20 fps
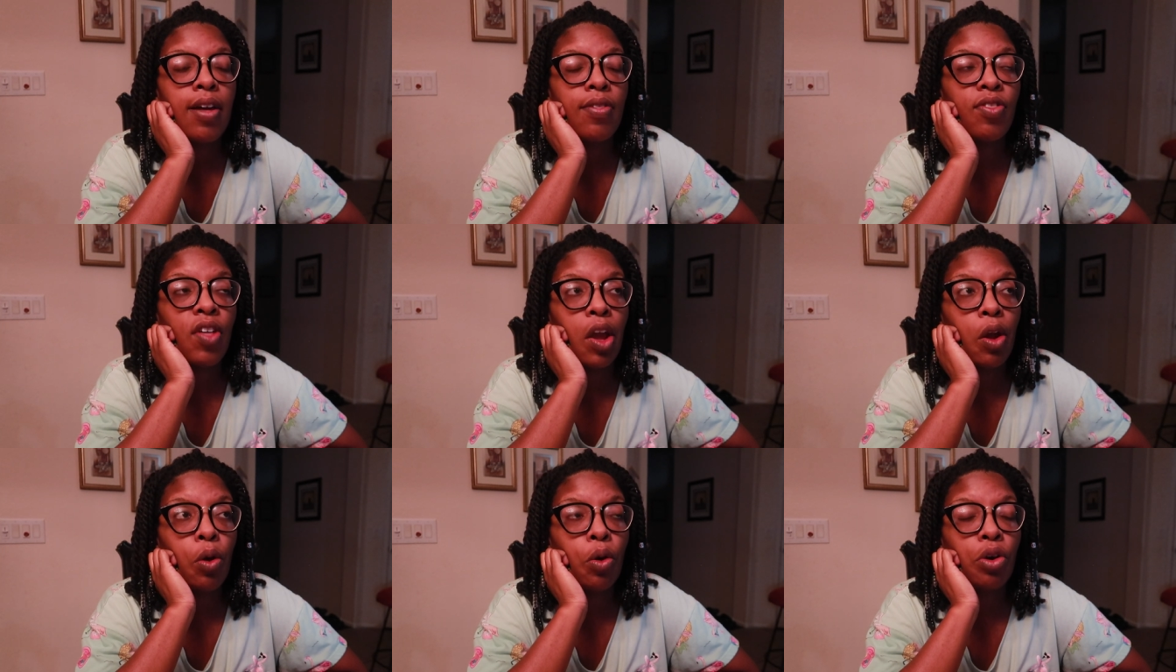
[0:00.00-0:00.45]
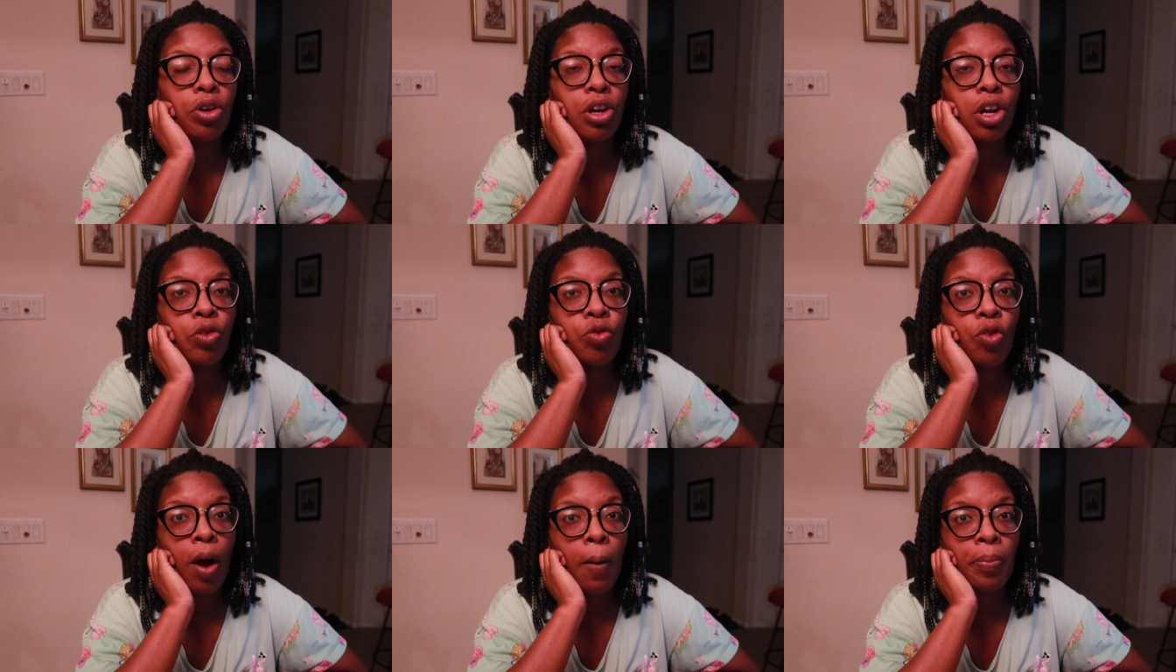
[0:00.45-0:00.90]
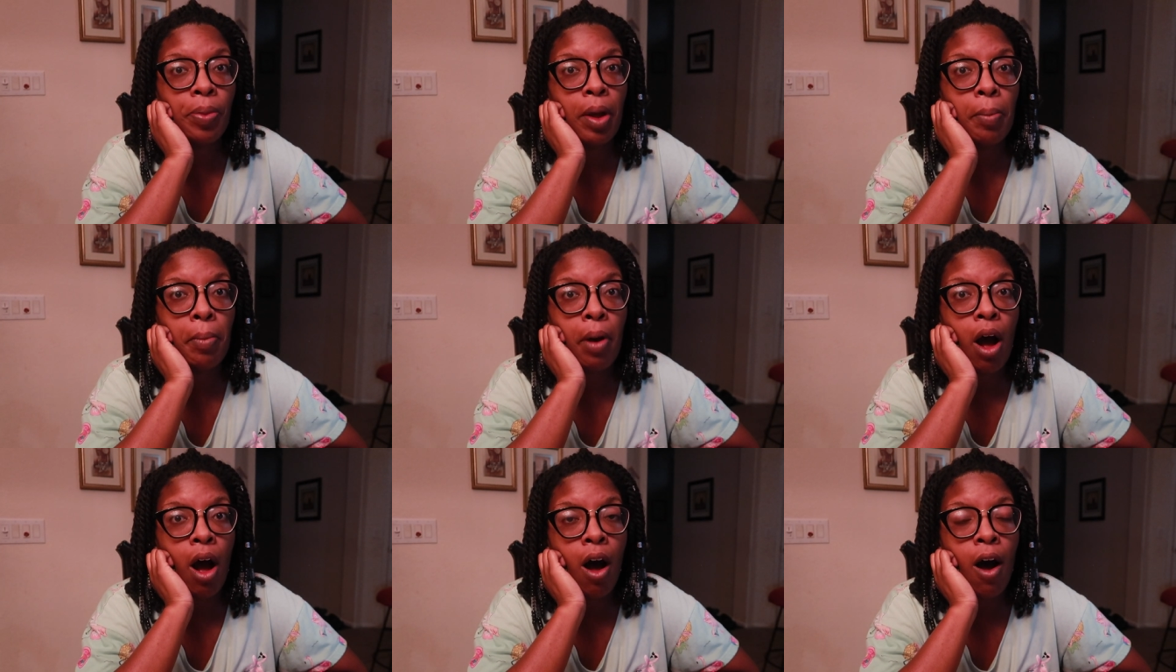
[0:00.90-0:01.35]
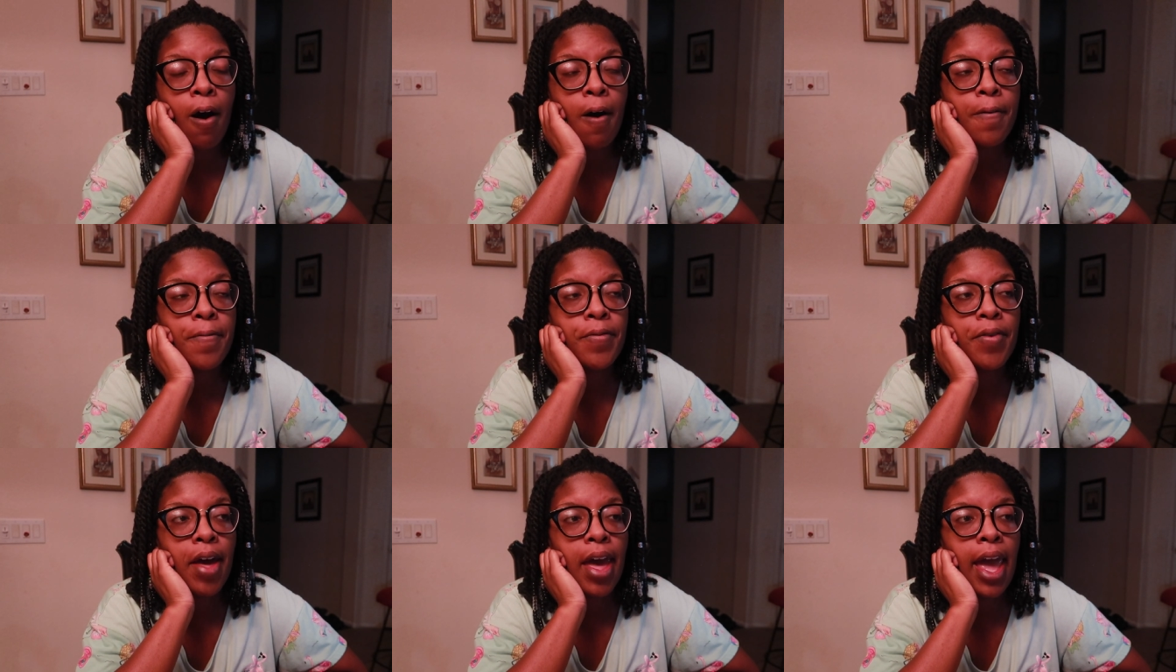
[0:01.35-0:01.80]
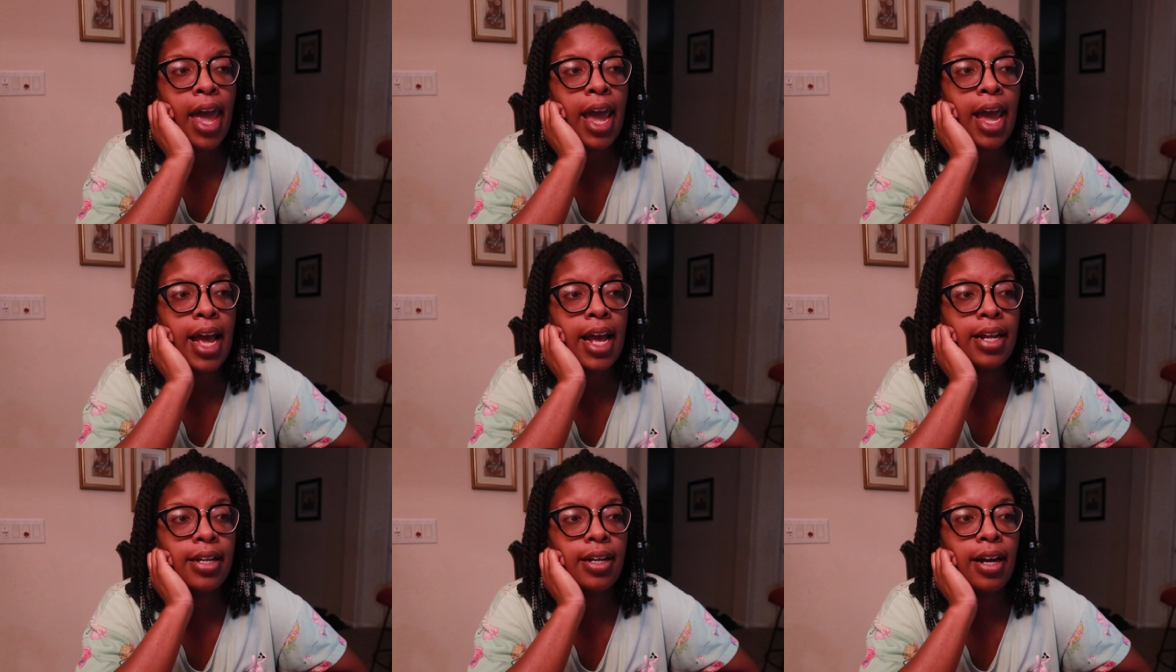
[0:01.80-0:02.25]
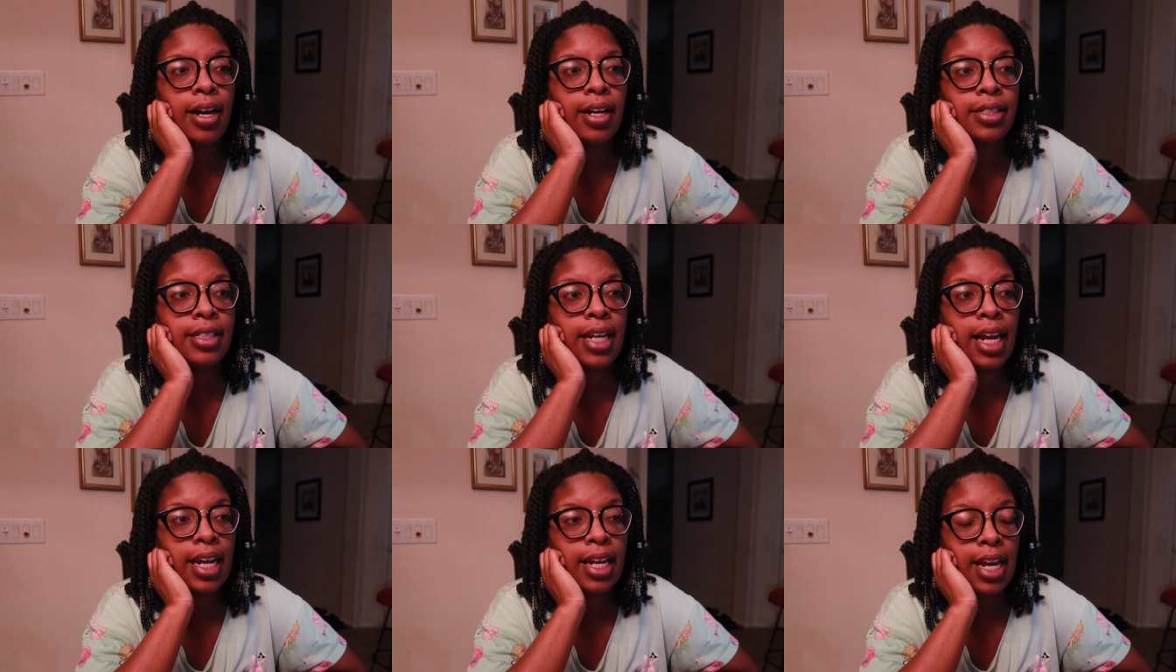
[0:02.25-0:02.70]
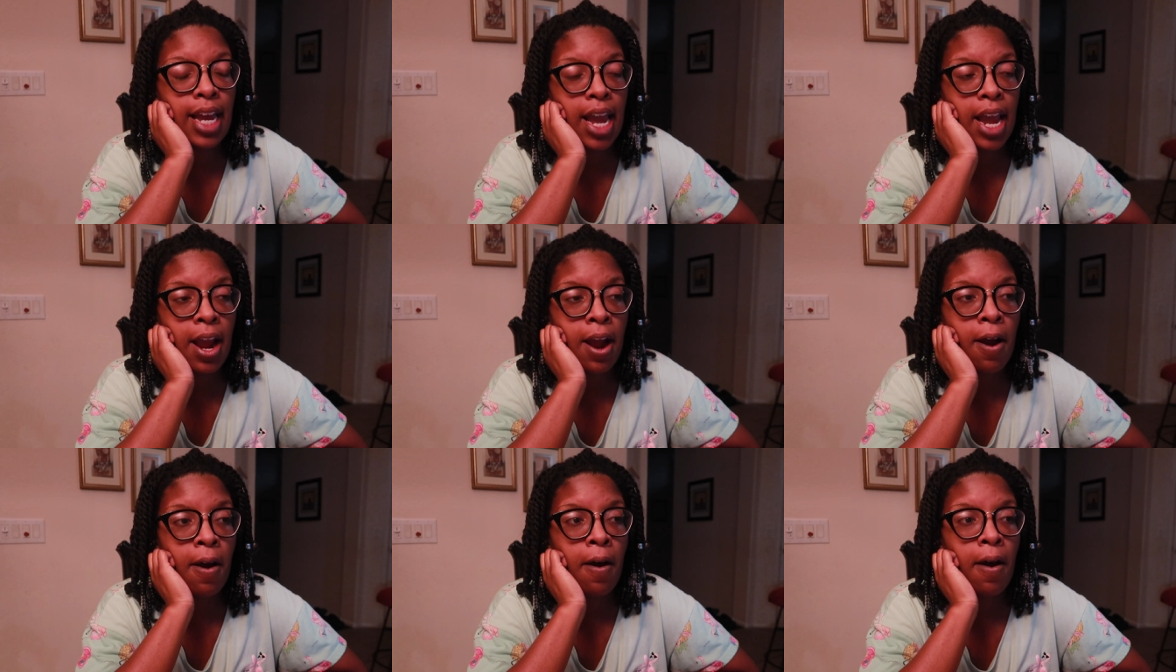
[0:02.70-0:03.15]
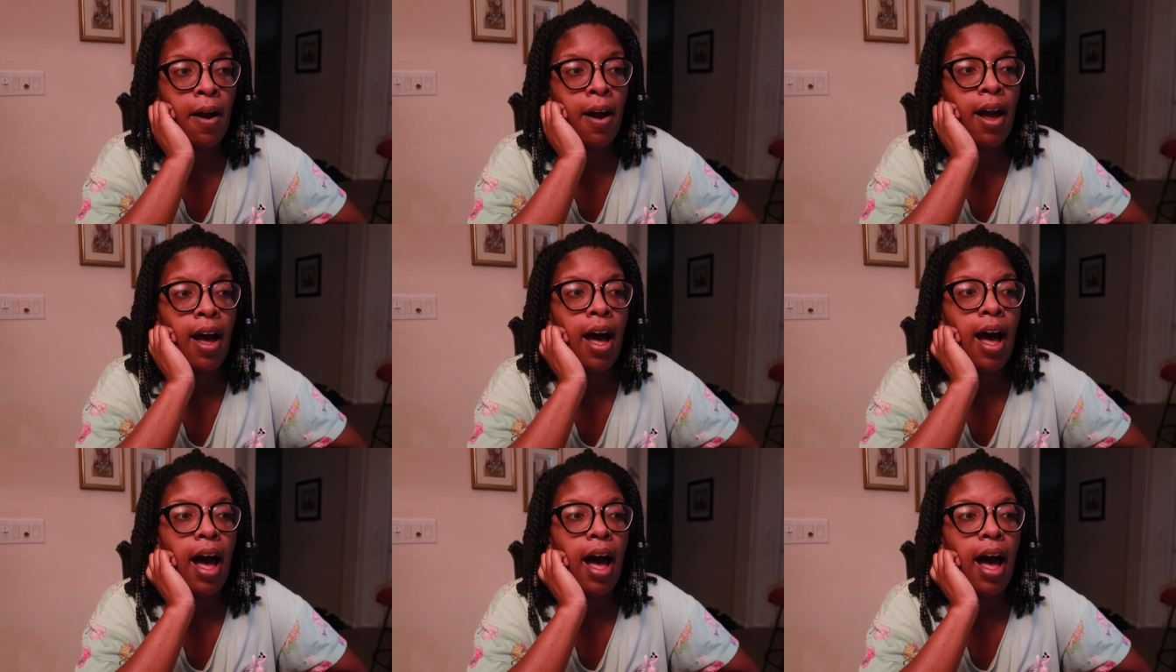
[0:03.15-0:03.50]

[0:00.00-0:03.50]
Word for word: They are gonna drop them off at a daycare.